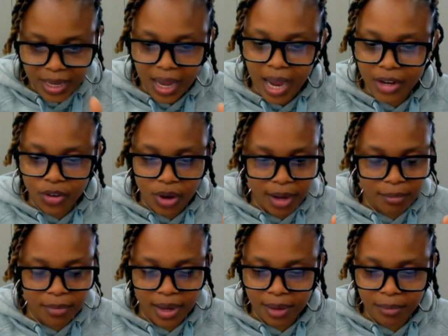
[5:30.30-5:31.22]
I know
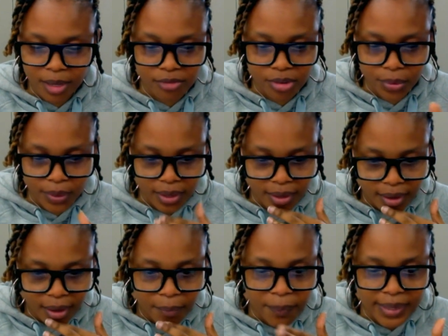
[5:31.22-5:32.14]
I'm everywhere,
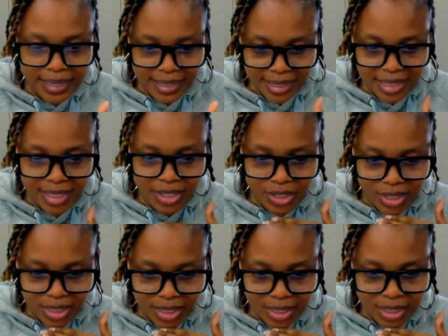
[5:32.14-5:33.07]
but listen to
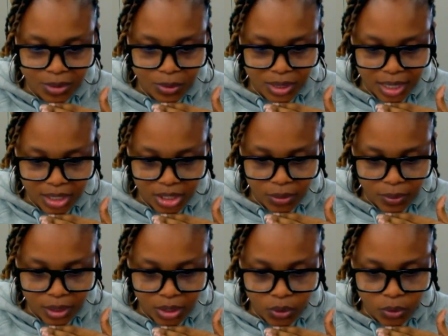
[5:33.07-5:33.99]
this. This was actually
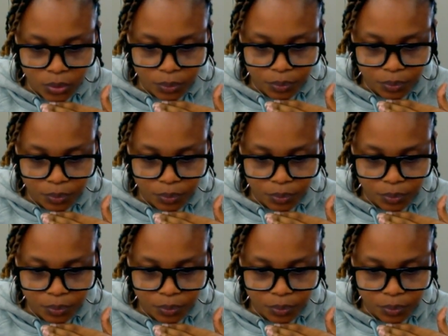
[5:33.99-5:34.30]
really cool.